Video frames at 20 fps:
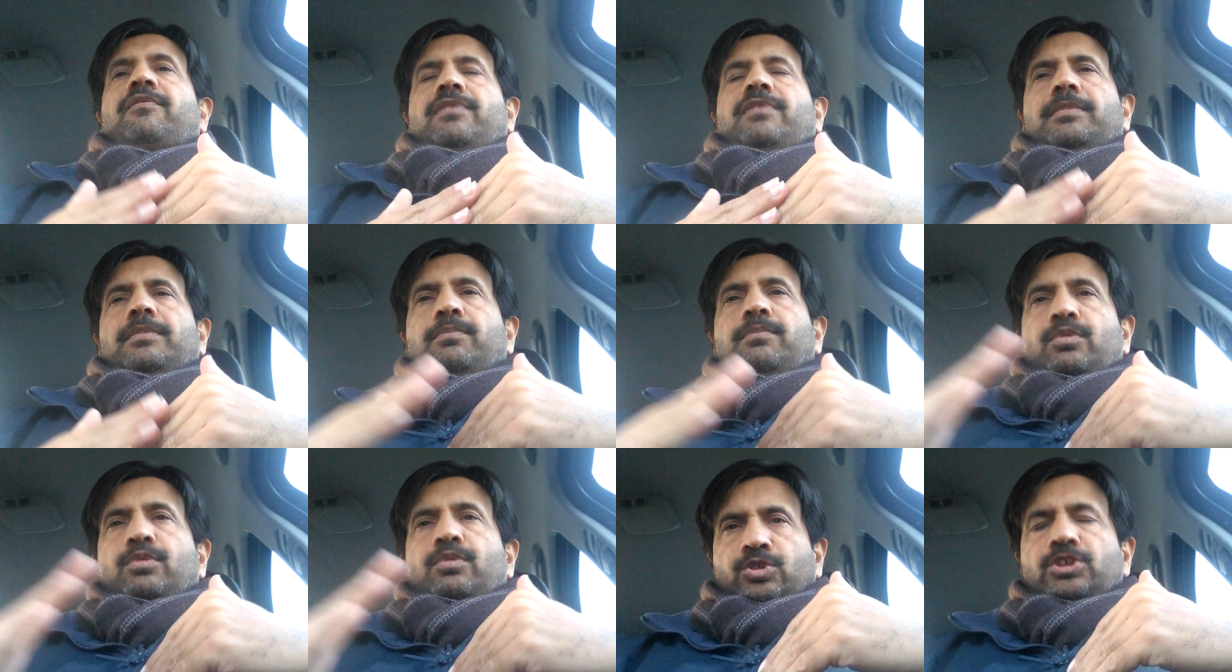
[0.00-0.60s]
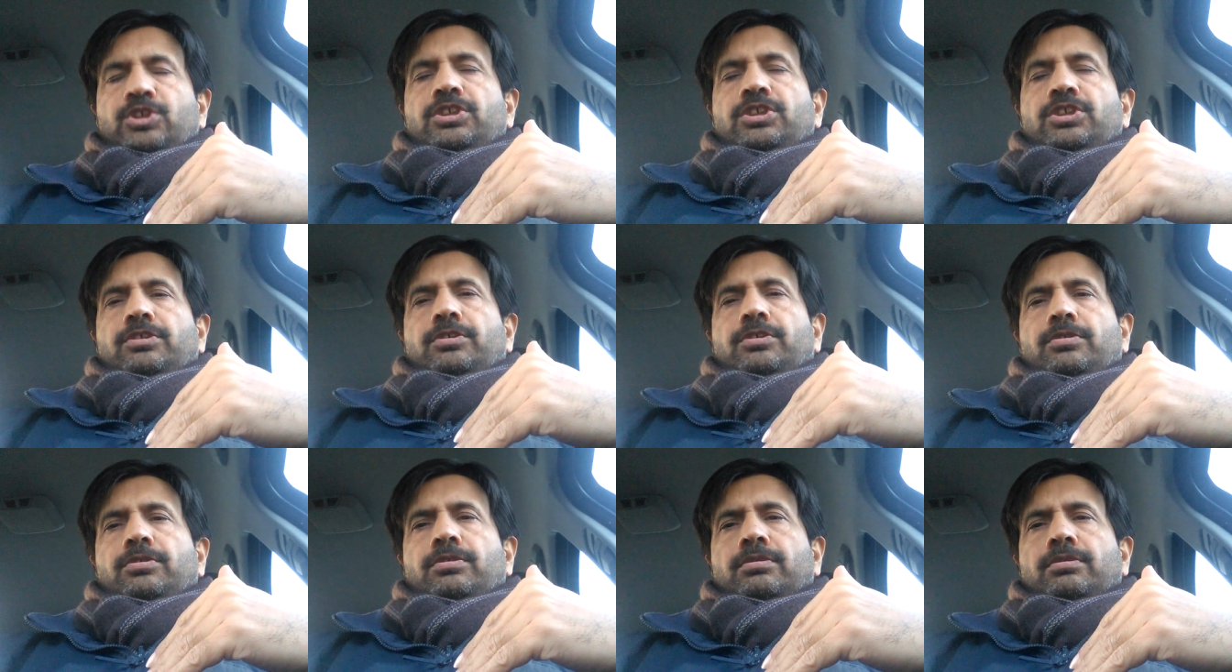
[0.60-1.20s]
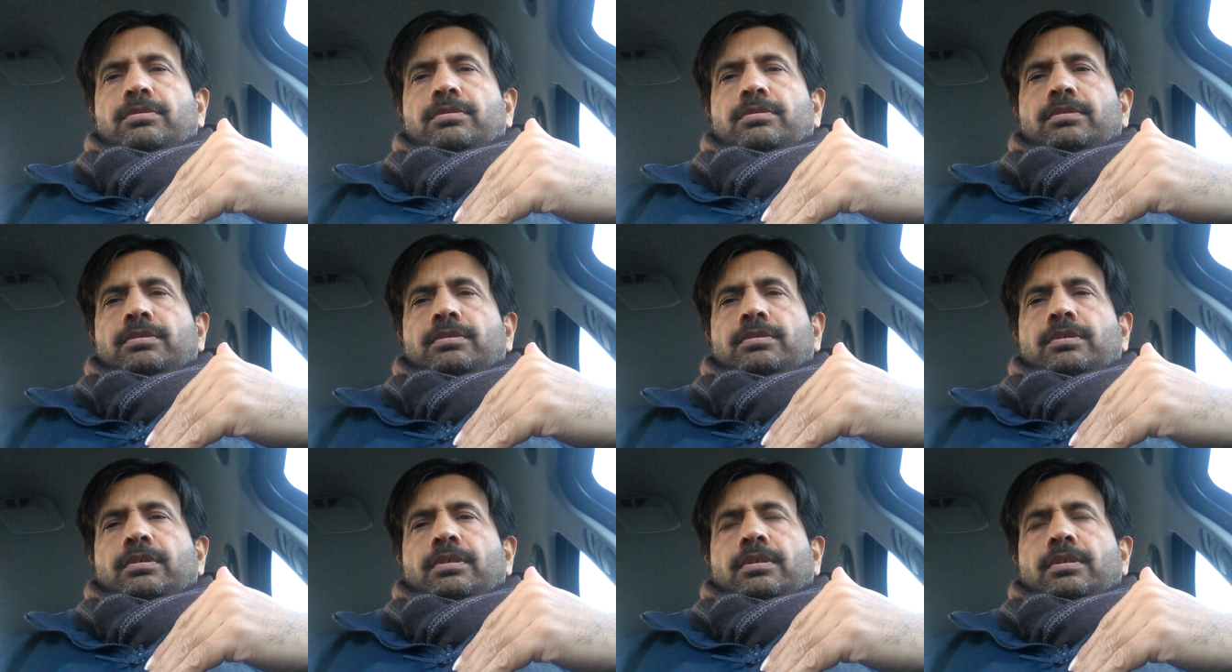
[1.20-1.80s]
from the procedure.
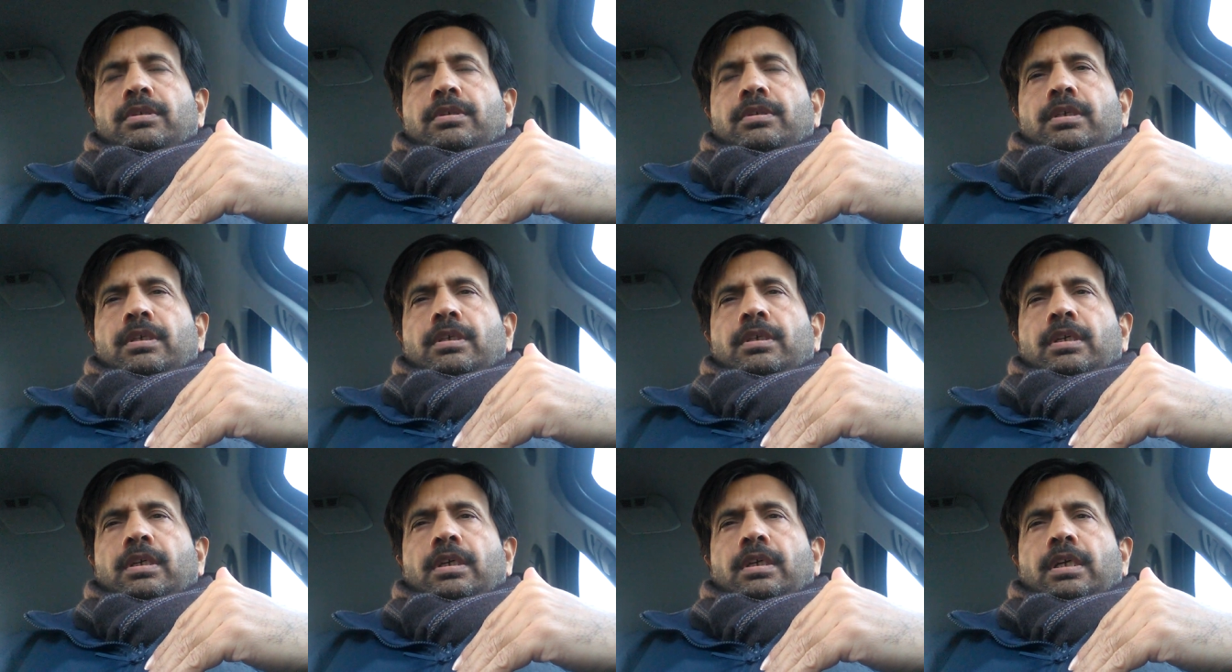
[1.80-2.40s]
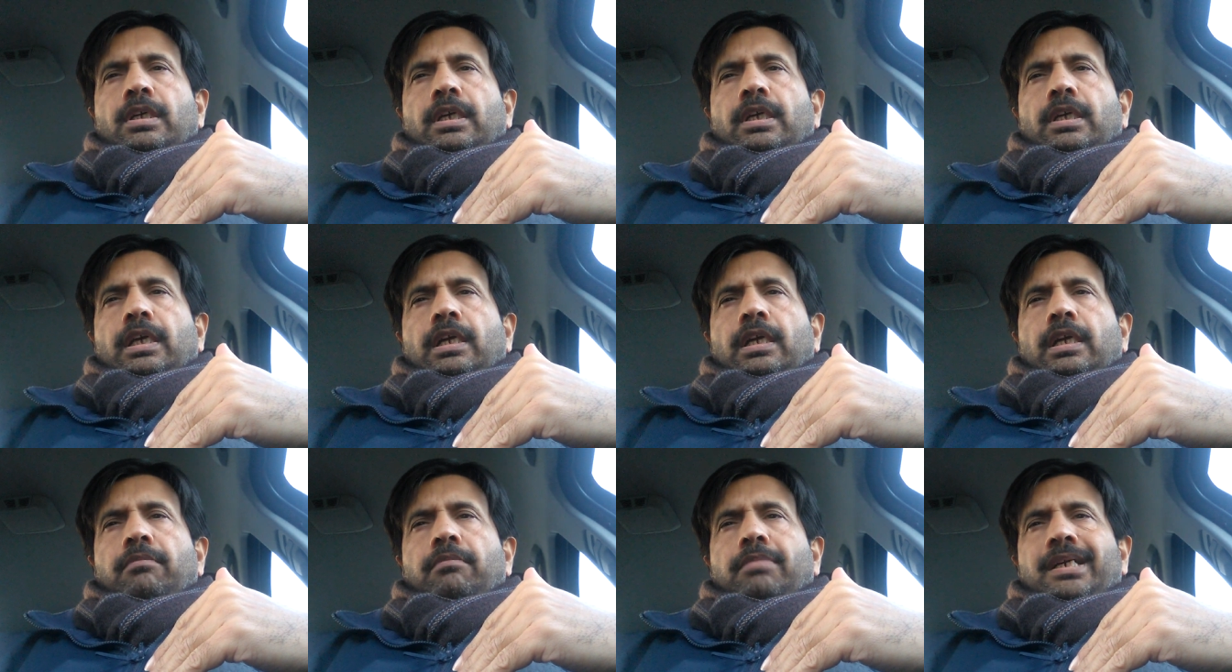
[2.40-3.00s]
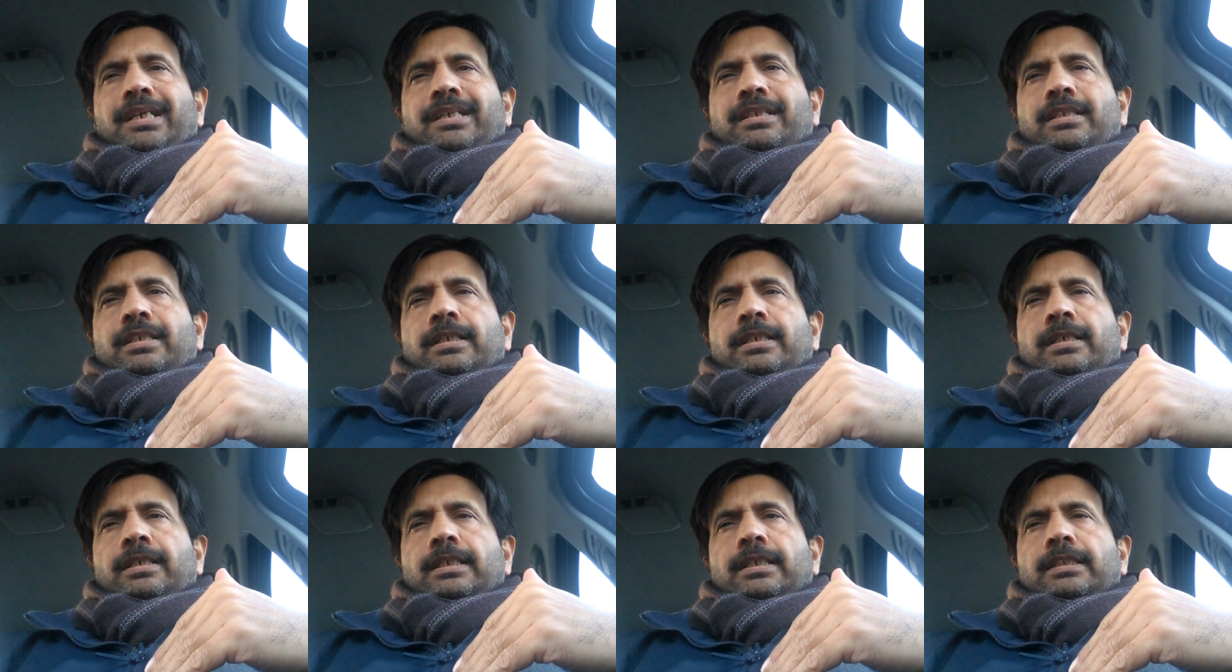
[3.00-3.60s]
You know. uh, but
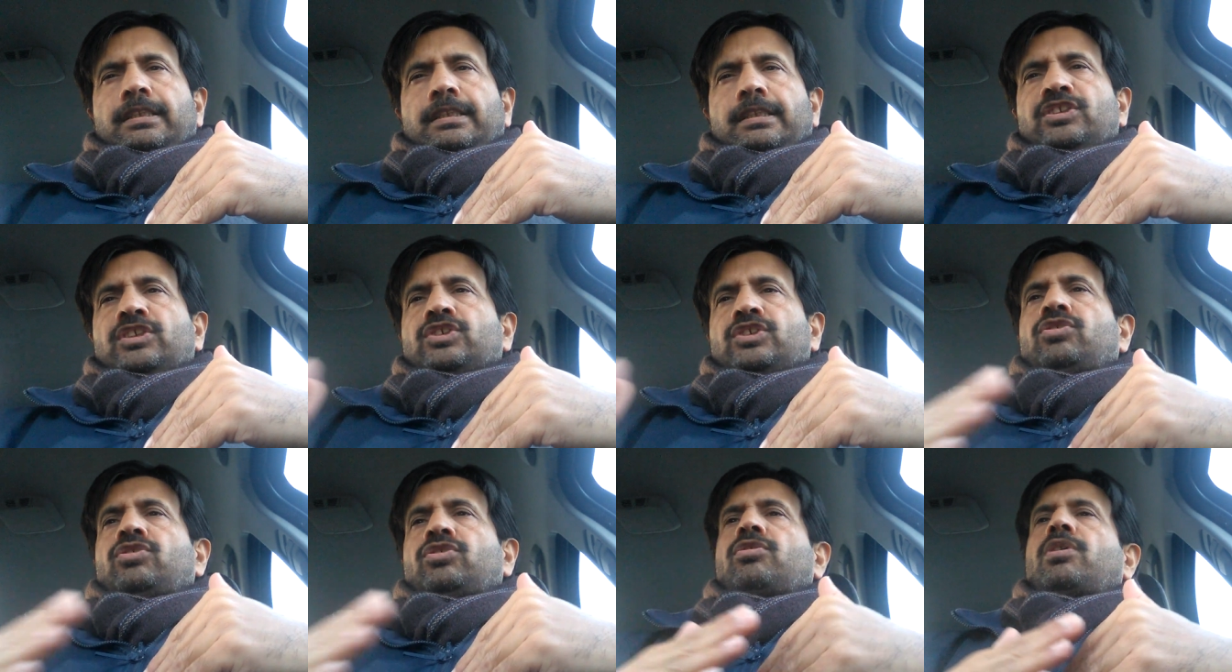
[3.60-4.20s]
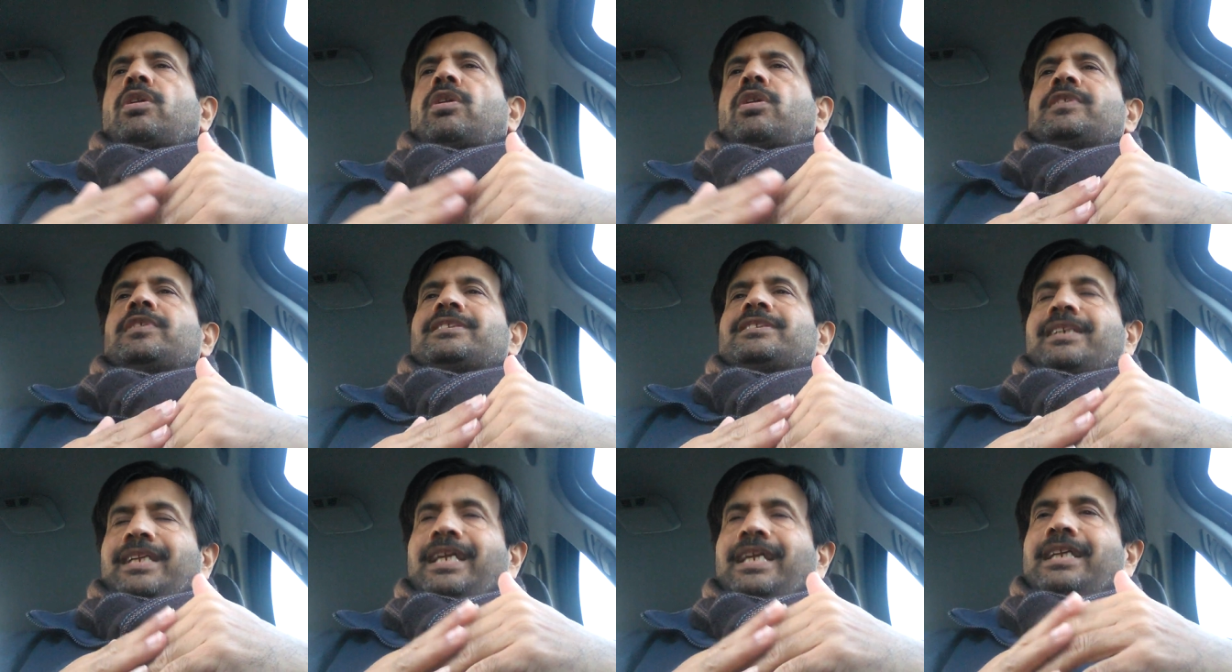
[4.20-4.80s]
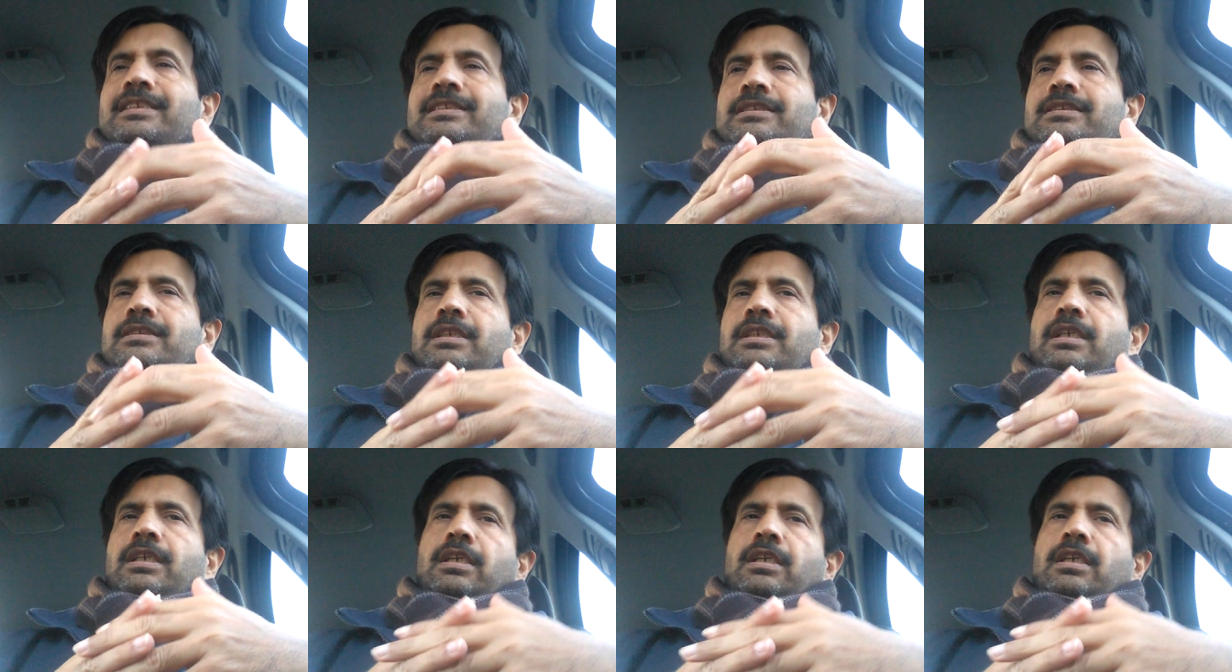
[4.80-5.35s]
uh, this is not always the case.